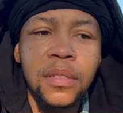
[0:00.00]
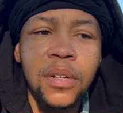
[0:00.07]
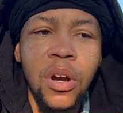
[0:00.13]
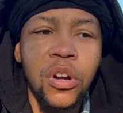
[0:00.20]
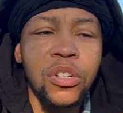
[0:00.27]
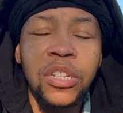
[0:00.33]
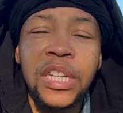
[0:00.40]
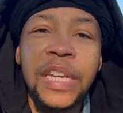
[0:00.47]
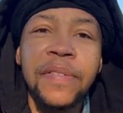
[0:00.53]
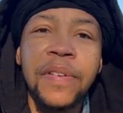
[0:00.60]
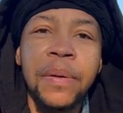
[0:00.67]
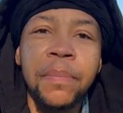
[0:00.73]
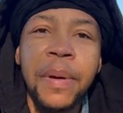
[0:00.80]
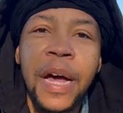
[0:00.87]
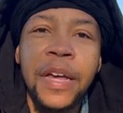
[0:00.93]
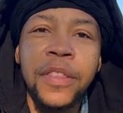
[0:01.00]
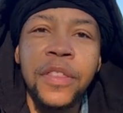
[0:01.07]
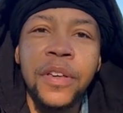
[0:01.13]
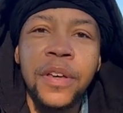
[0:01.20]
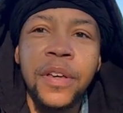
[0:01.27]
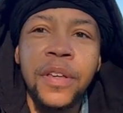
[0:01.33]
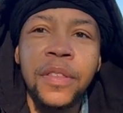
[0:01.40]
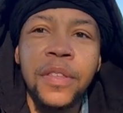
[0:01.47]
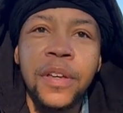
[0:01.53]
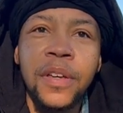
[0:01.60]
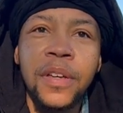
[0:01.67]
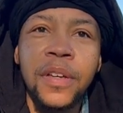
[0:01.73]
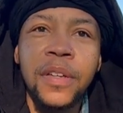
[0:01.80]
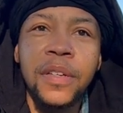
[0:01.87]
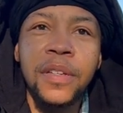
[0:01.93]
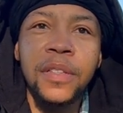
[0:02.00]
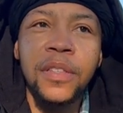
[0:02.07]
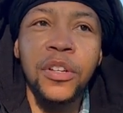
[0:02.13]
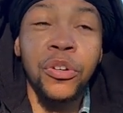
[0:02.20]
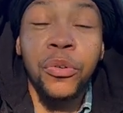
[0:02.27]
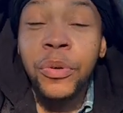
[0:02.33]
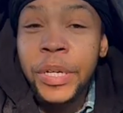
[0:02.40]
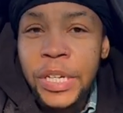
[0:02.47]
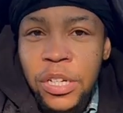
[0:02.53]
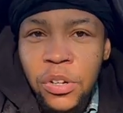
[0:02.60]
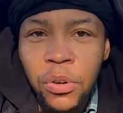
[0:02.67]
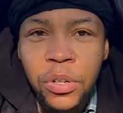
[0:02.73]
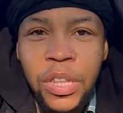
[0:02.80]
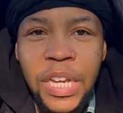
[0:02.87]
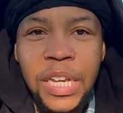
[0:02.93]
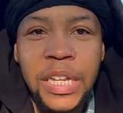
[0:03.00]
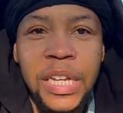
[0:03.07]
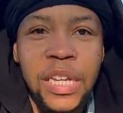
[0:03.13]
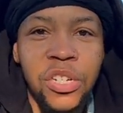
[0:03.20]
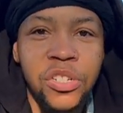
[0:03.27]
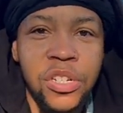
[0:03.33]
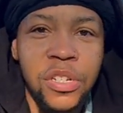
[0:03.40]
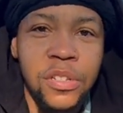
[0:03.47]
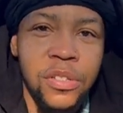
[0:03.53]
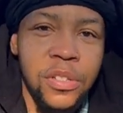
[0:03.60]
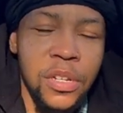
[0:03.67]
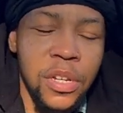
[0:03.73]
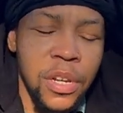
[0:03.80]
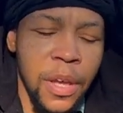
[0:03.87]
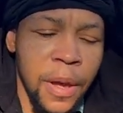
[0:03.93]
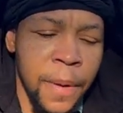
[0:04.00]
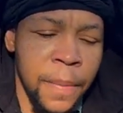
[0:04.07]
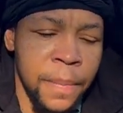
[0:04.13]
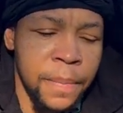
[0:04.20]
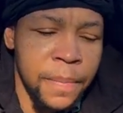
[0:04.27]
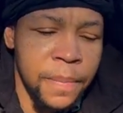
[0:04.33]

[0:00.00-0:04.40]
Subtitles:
living by the creed or the allegiance, you know.